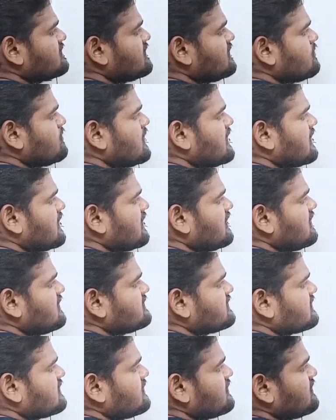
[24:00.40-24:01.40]
C bar
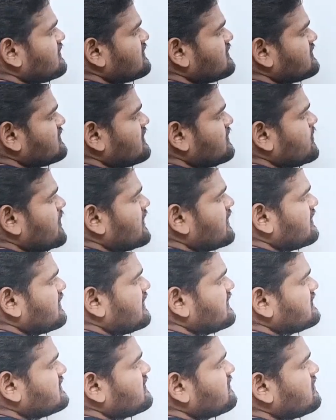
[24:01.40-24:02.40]
cross C bar,
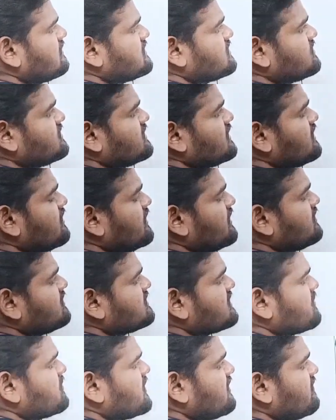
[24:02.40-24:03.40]
that is equals to 0 into
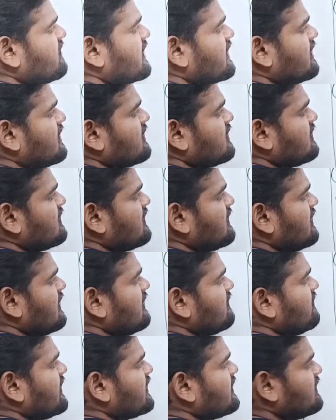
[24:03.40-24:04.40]
something vector,
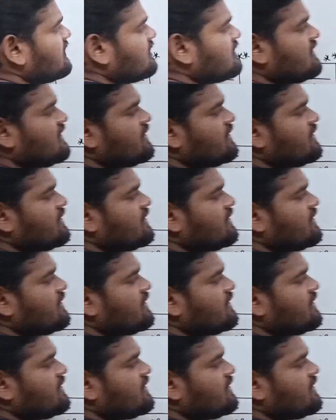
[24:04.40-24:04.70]
null vector,